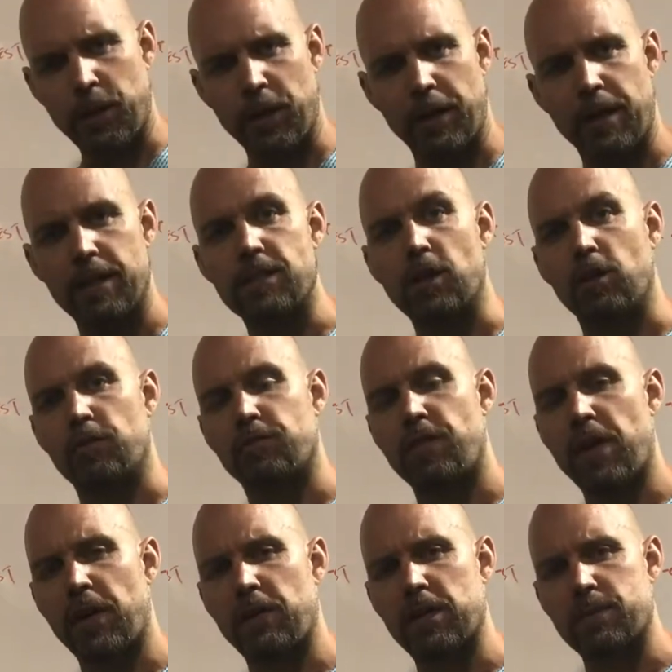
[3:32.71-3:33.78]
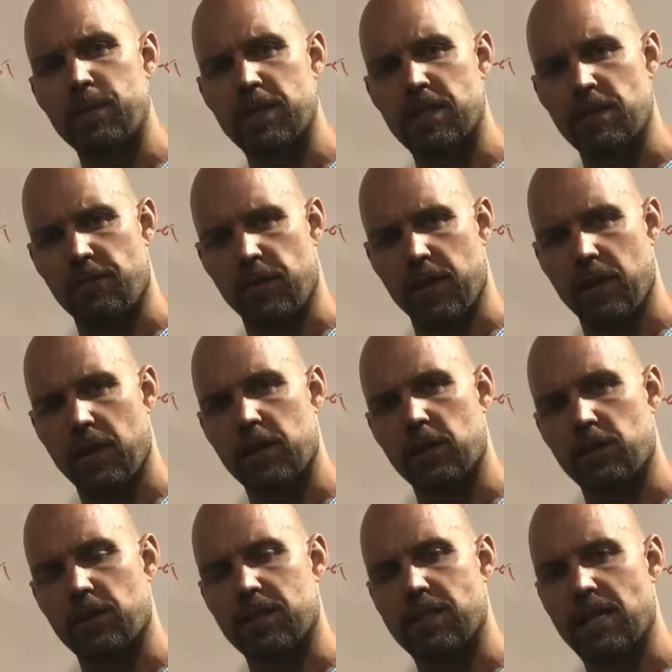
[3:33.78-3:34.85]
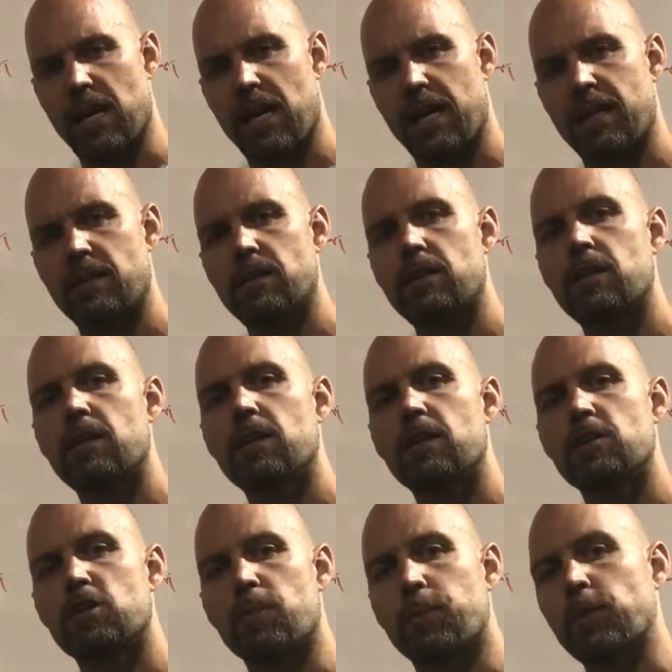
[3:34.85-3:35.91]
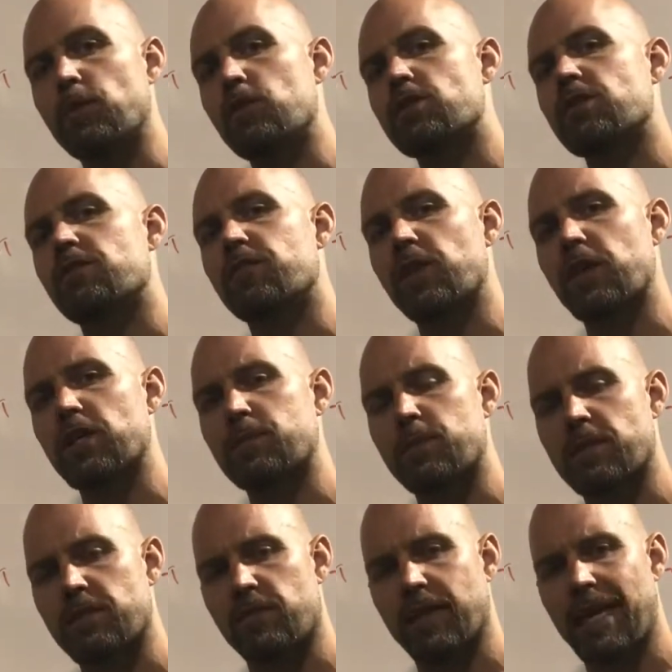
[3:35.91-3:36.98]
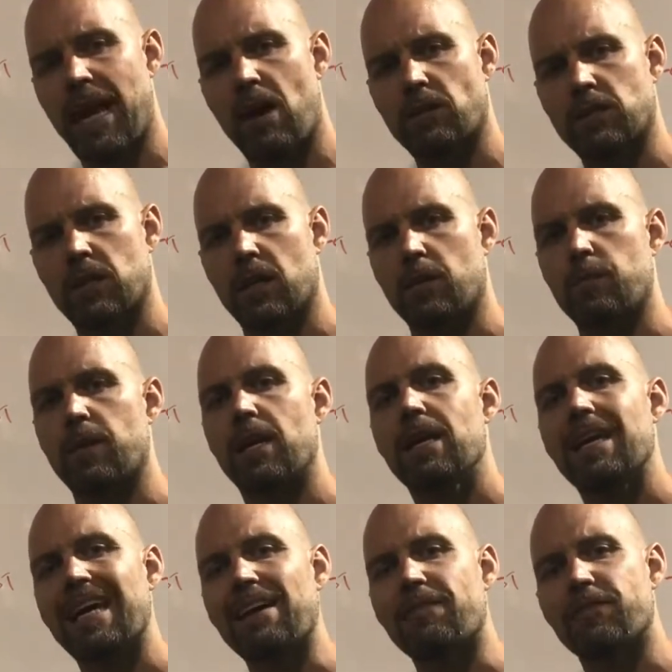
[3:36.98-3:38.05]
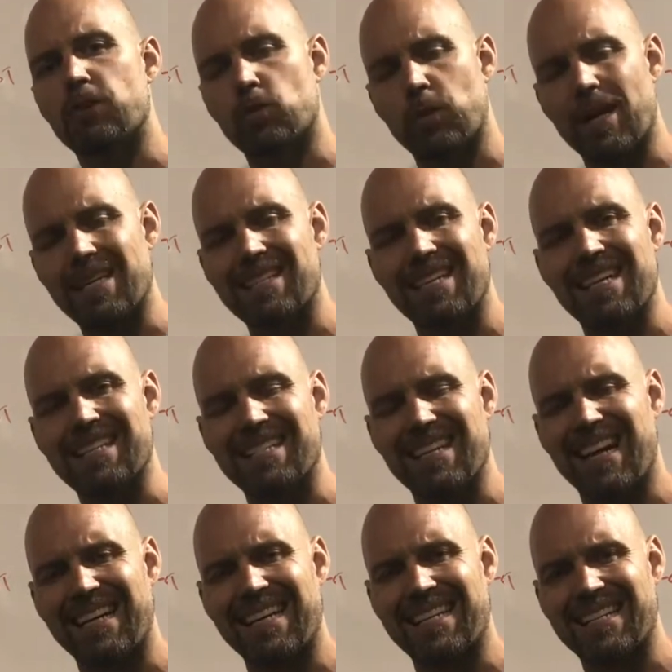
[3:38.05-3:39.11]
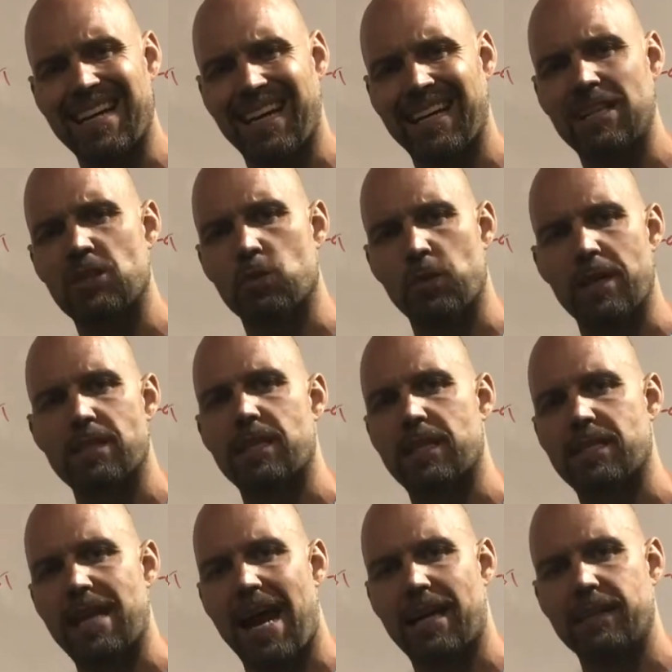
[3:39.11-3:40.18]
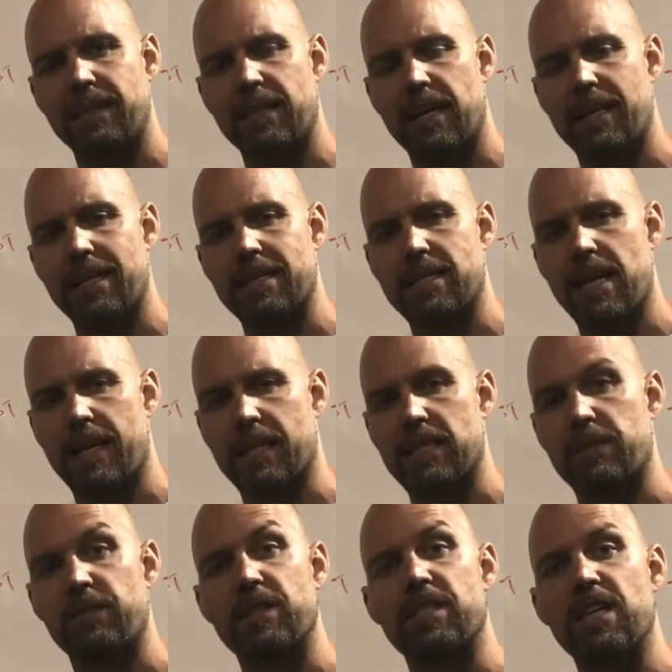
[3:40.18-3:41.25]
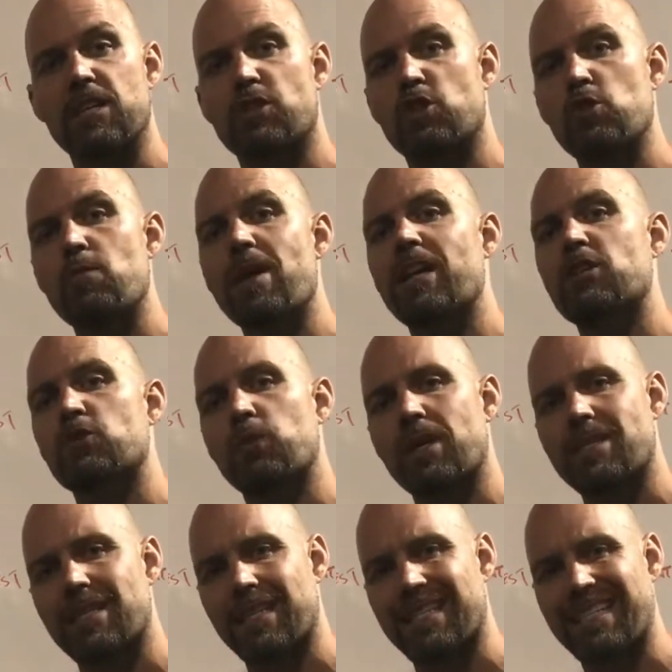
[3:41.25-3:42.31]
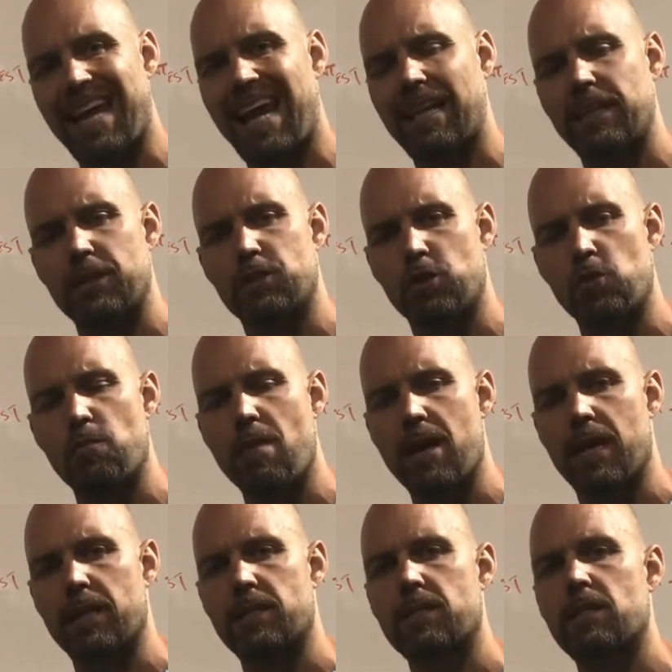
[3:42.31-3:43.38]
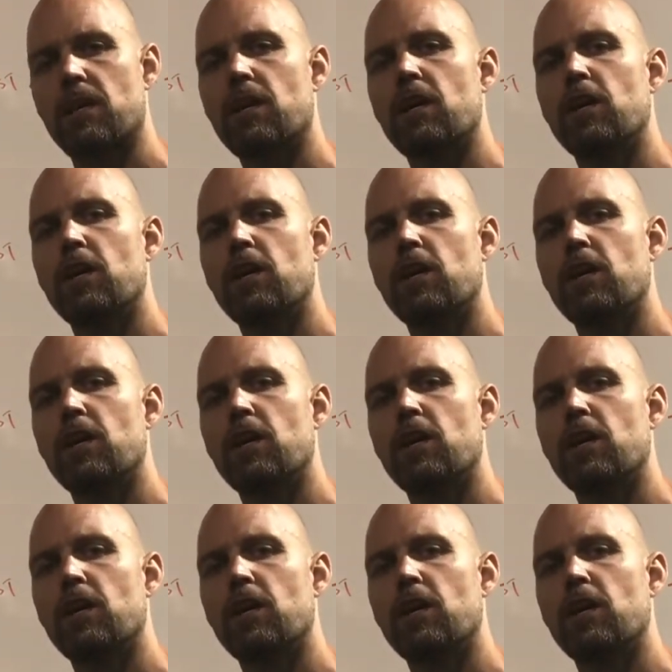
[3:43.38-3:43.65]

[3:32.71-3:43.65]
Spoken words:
periods are very specific and are designed to produce a very specific outcome. If the rest says 90 seconds, rest exactly 90 seconds. If it says 2 minutes, rest exactly 2 minutes.